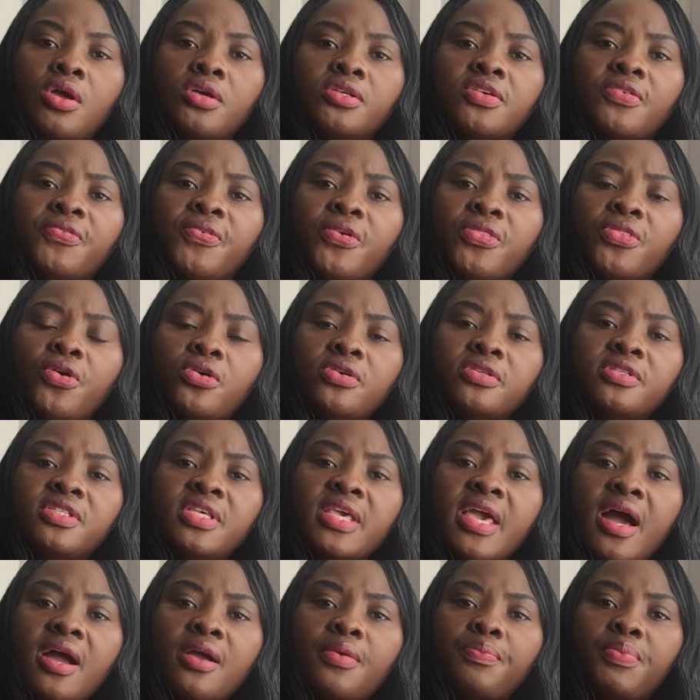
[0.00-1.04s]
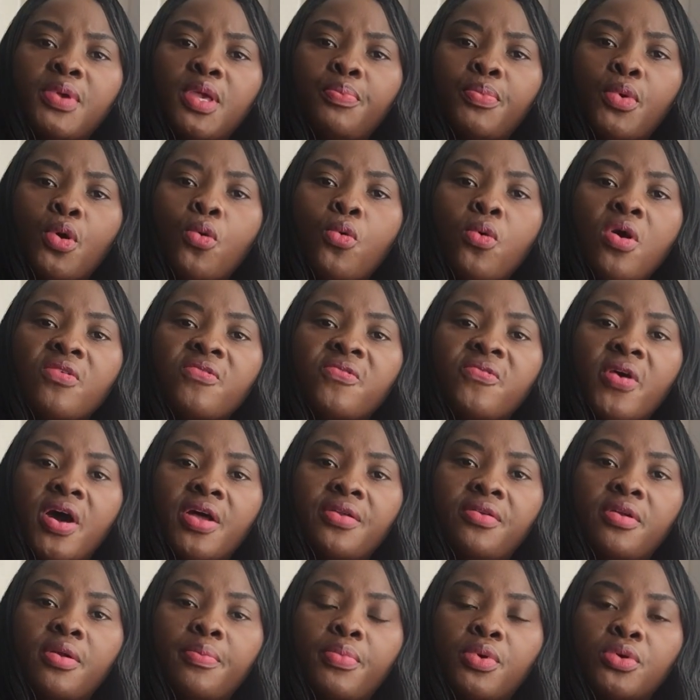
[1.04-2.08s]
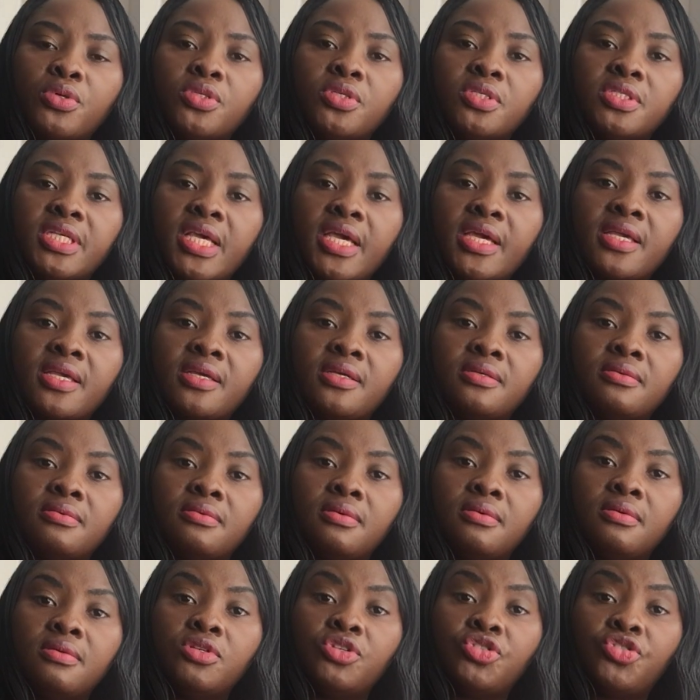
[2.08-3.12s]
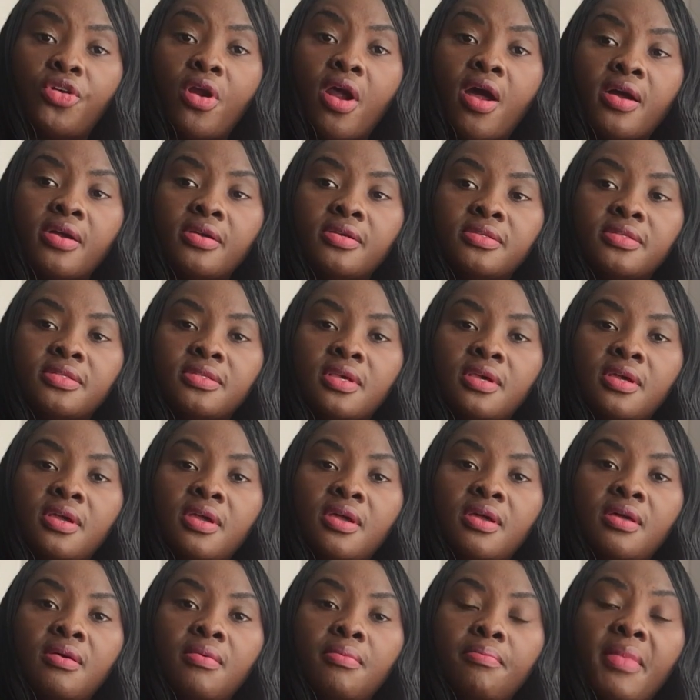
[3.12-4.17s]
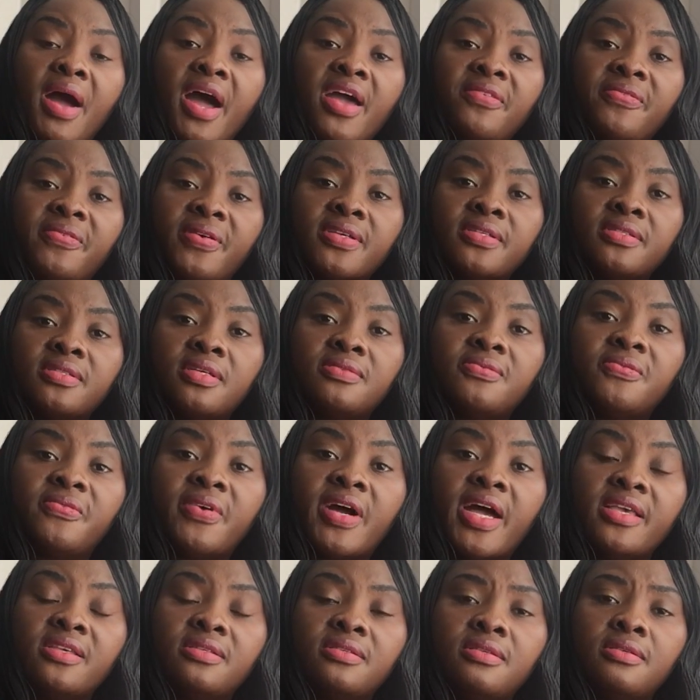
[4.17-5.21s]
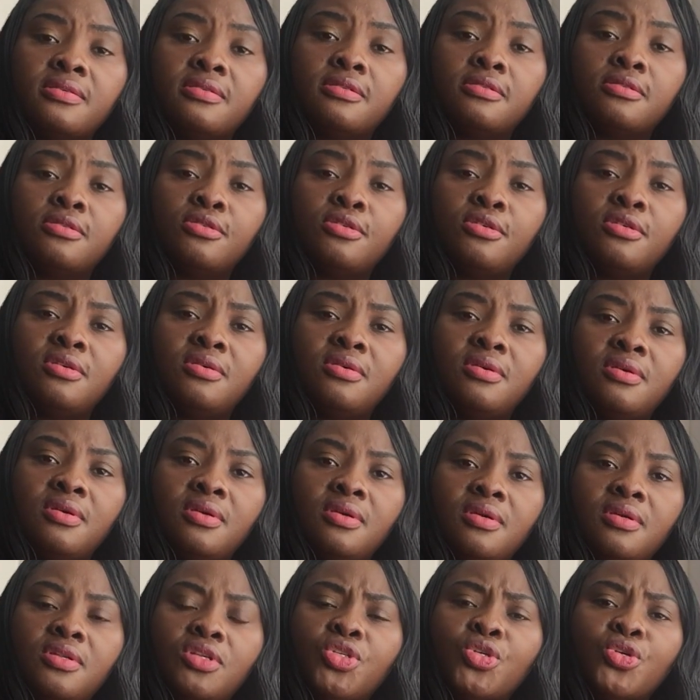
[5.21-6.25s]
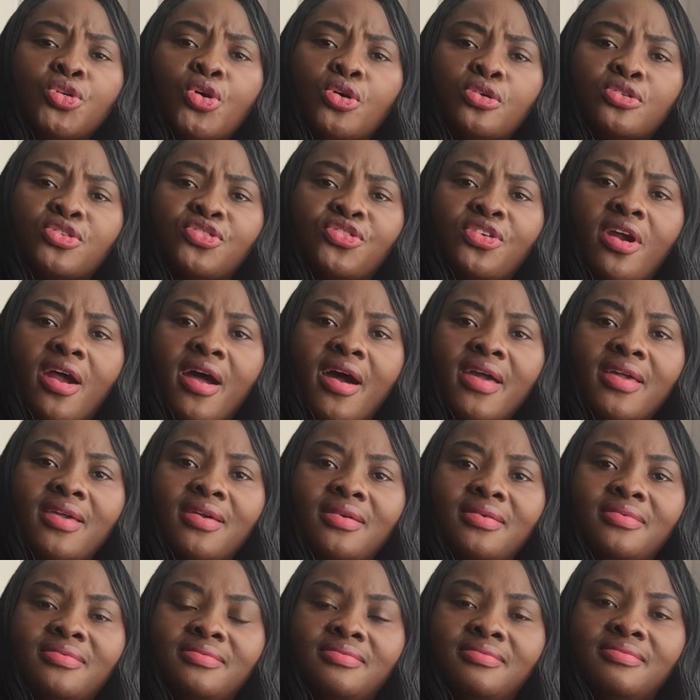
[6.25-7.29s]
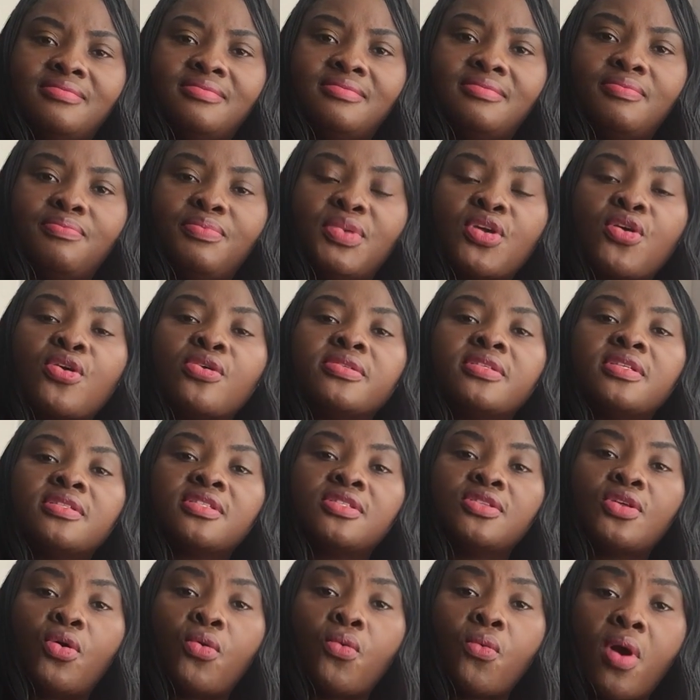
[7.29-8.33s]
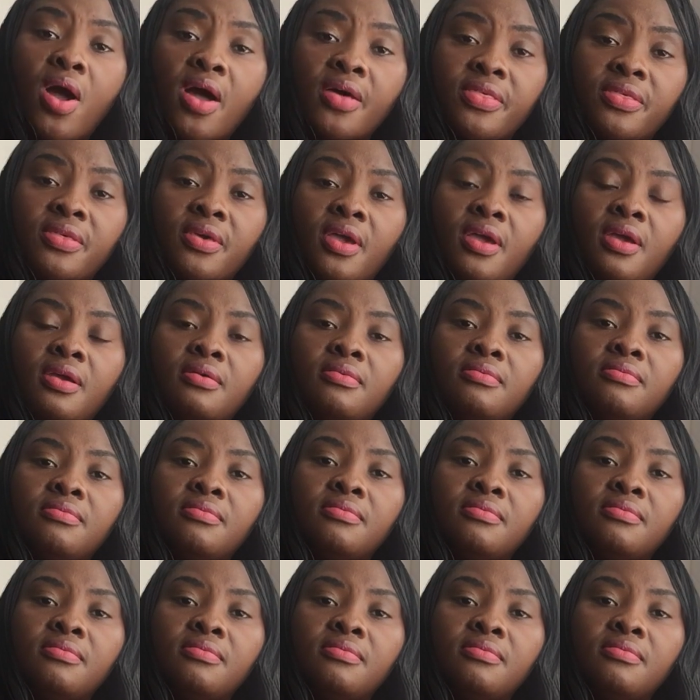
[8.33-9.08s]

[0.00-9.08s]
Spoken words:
So for those young people who are vulnerable to taking drugs, my first advice is do not try because it's not worth it.